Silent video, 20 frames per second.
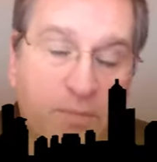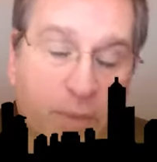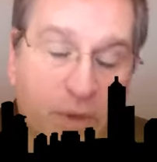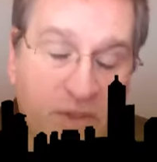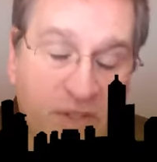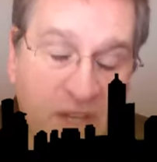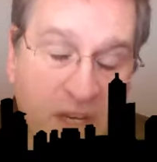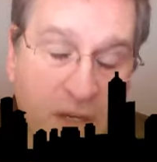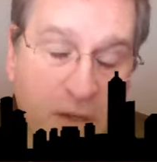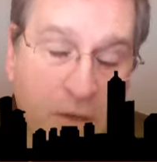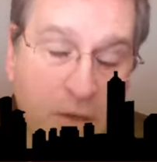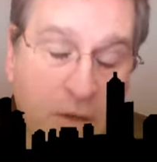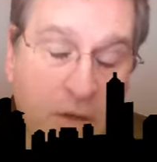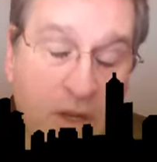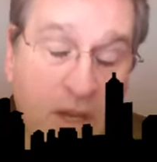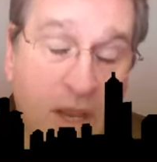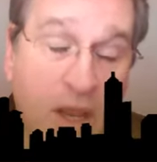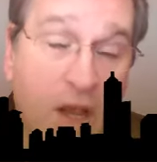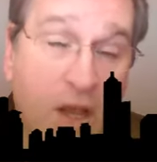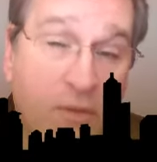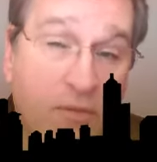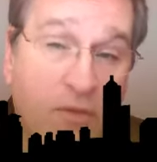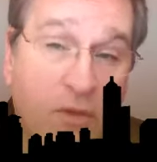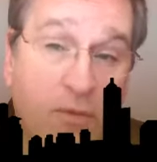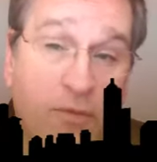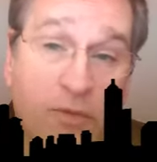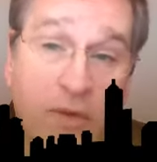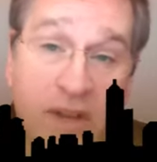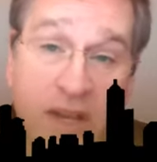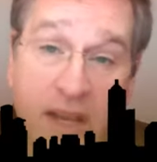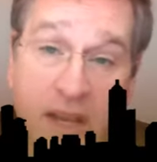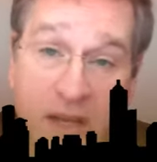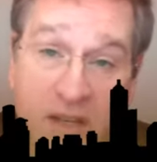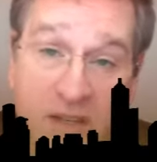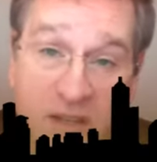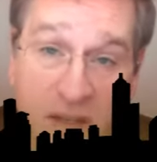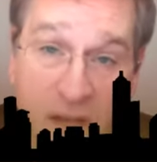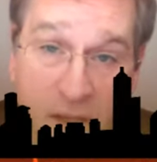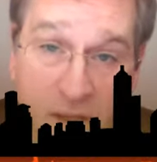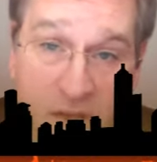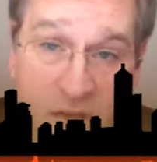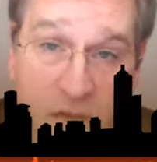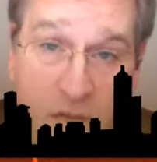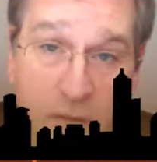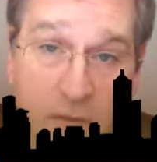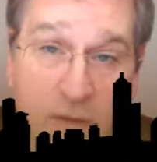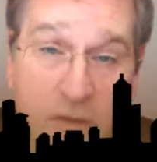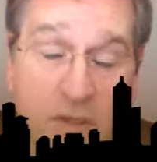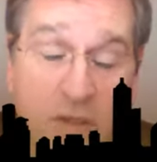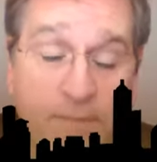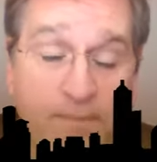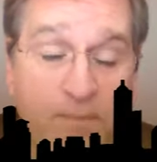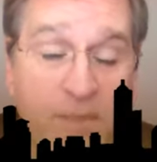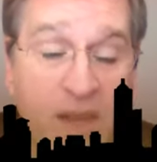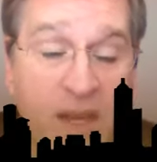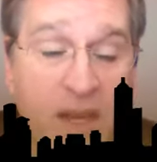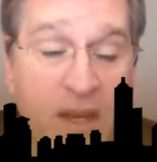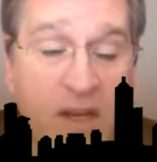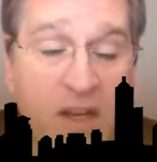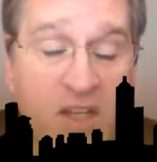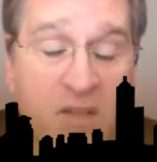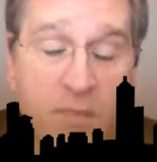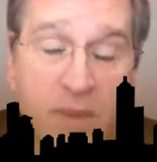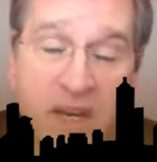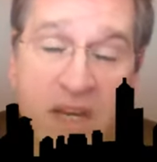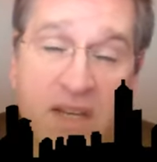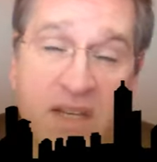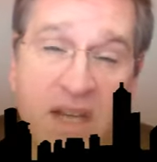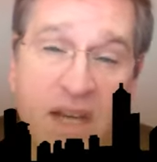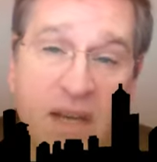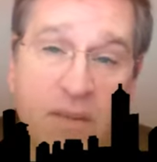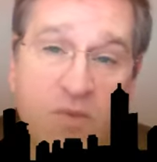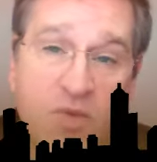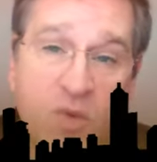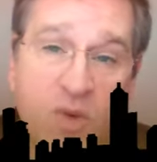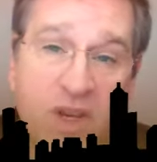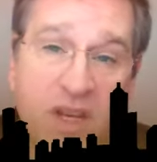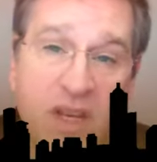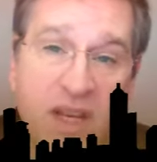particularly helpful for ESL students, because many times when